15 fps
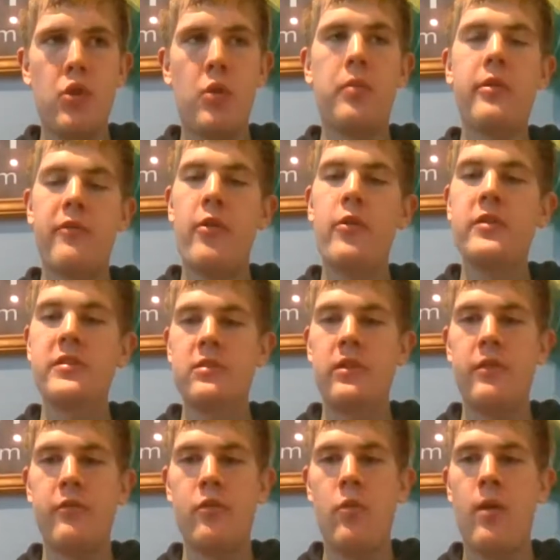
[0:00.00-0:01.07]
properly focus on
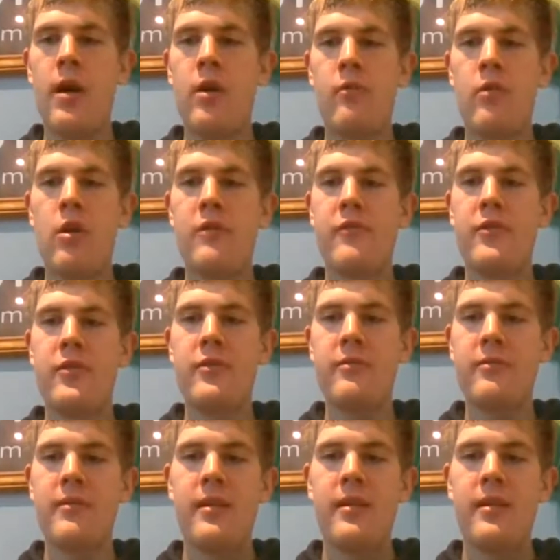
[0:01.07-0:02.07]
it for a while, rather than